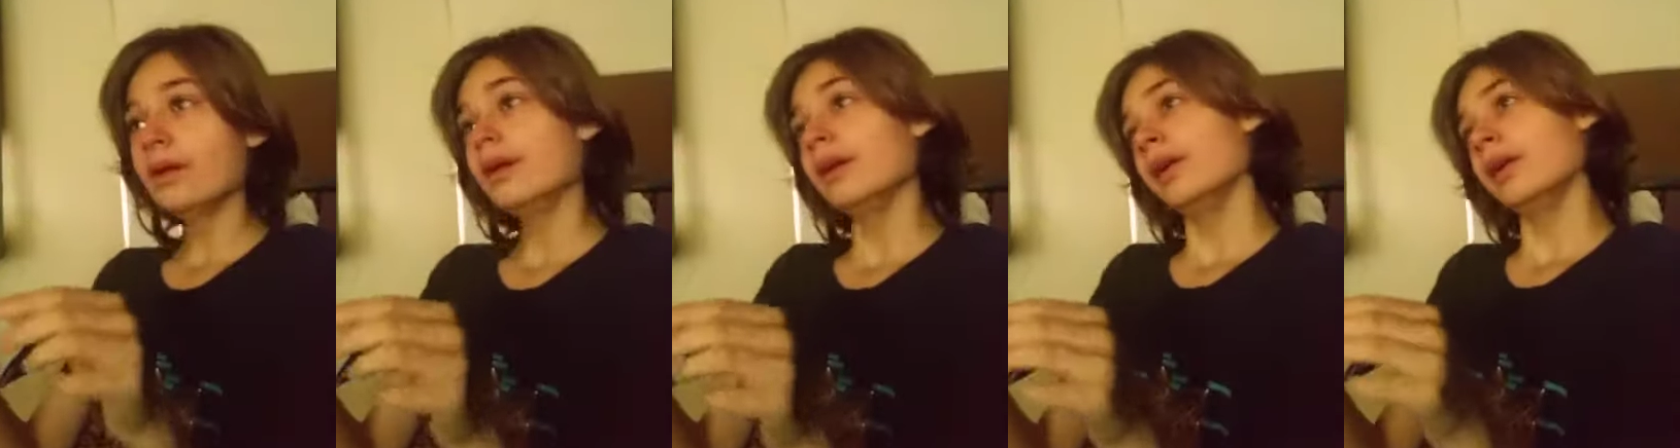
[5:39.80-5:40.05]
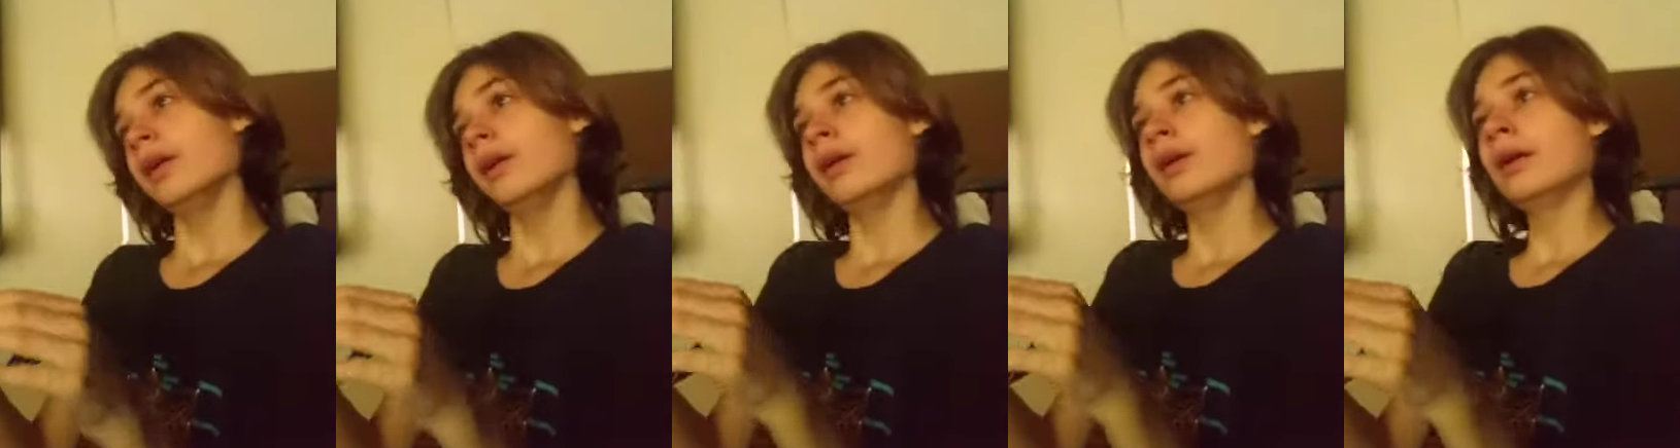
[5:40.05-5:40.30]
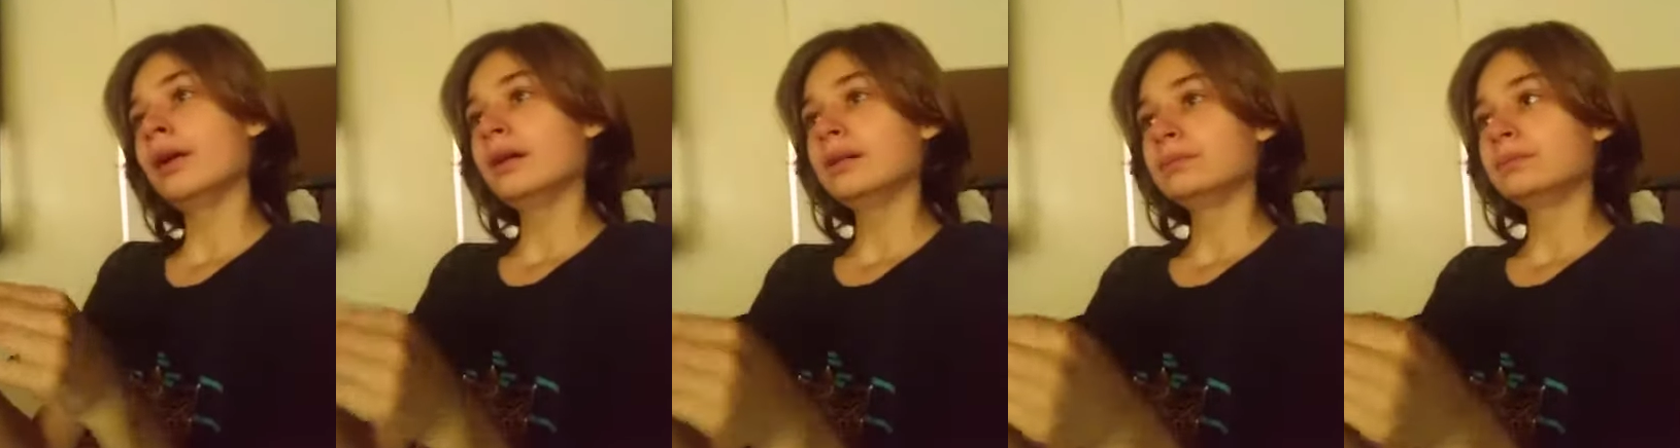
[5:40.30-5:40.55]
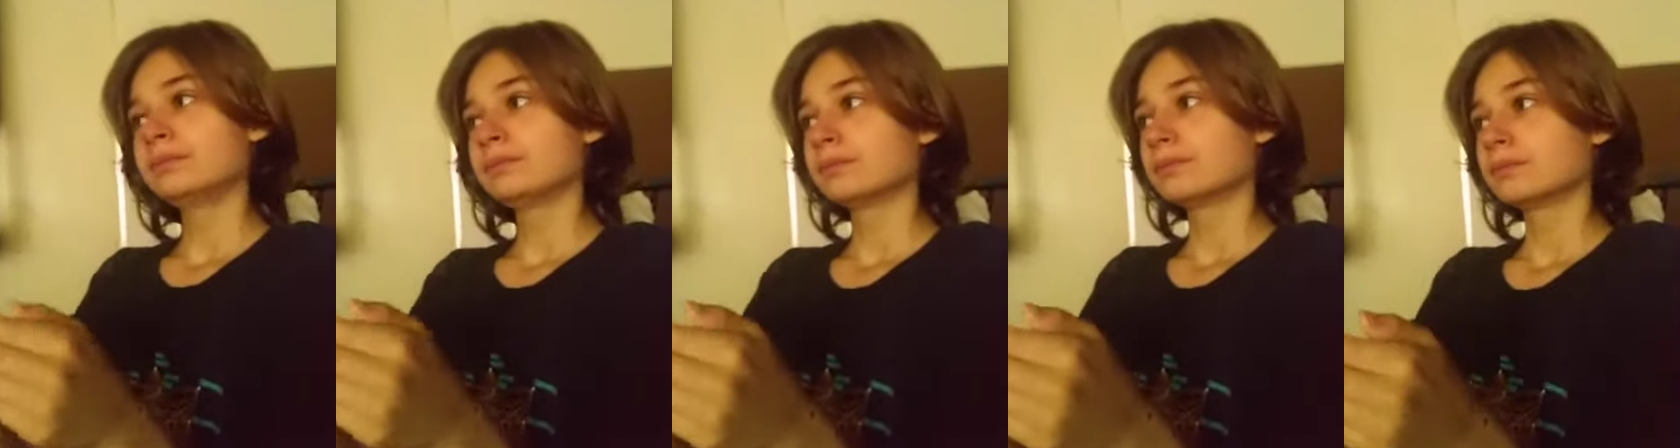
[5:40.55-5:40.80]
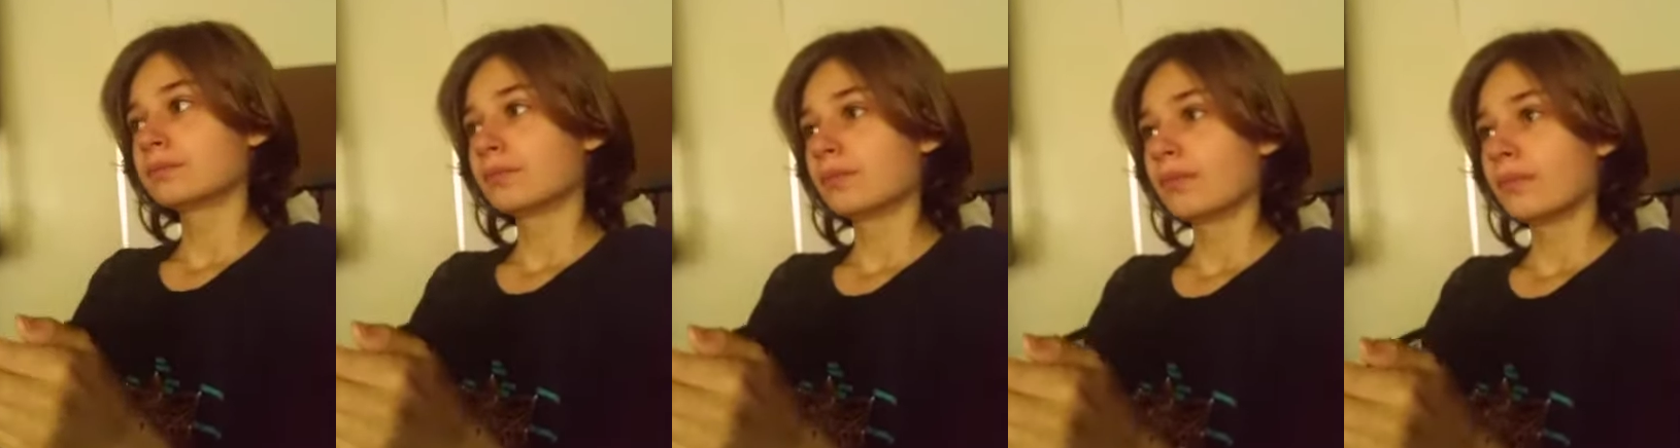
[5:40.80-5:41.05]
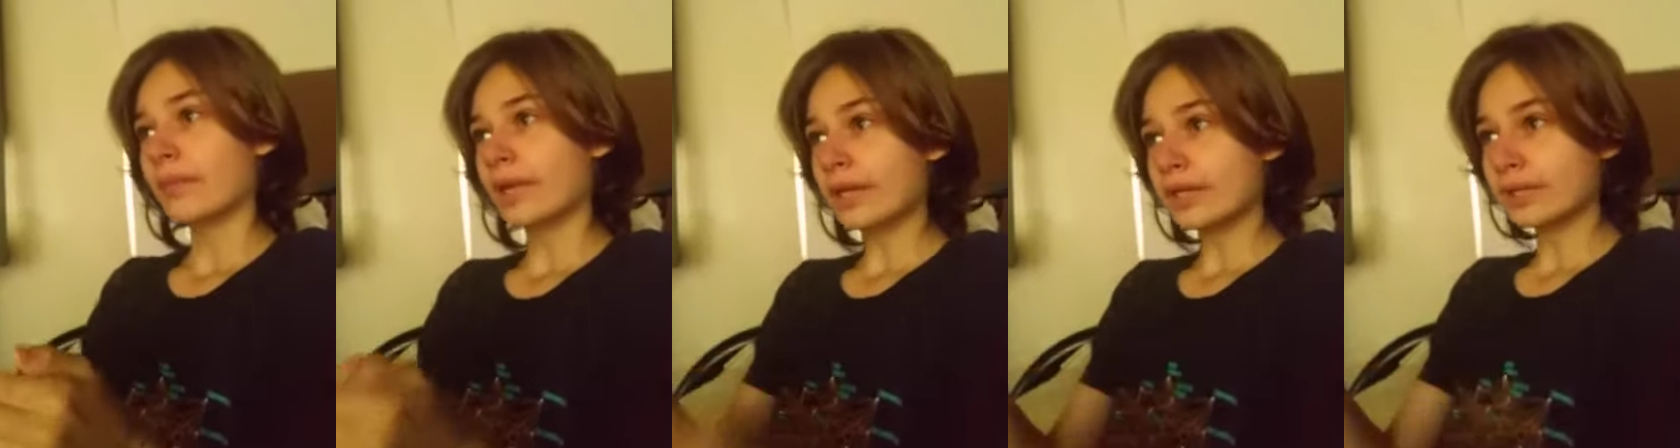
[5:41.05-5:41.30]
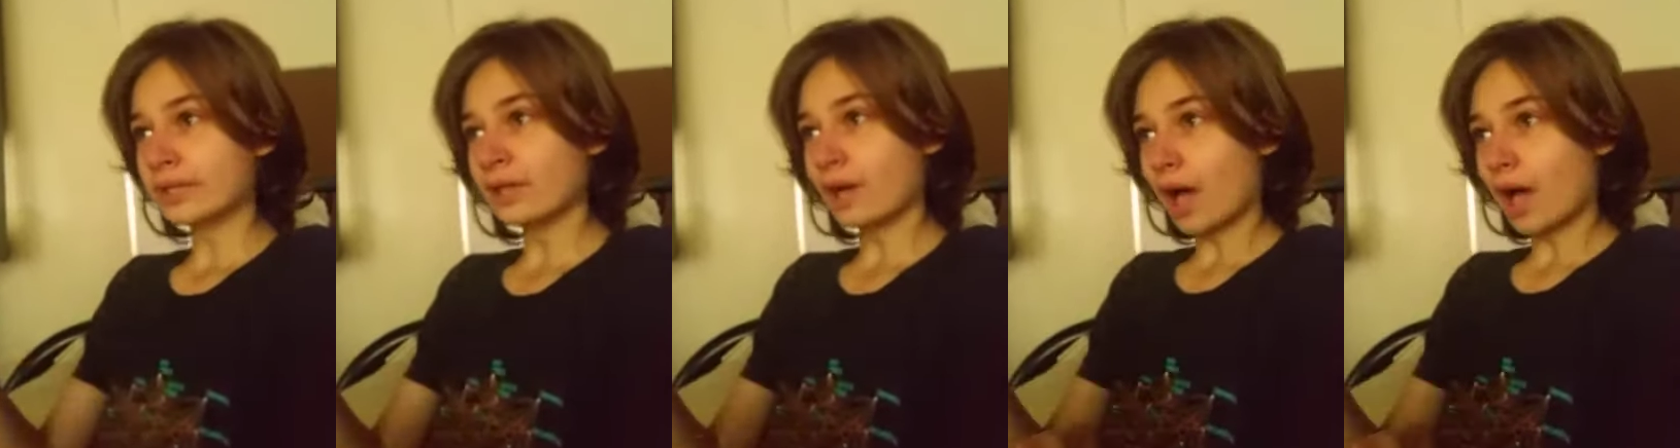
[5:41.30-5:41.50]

It makes the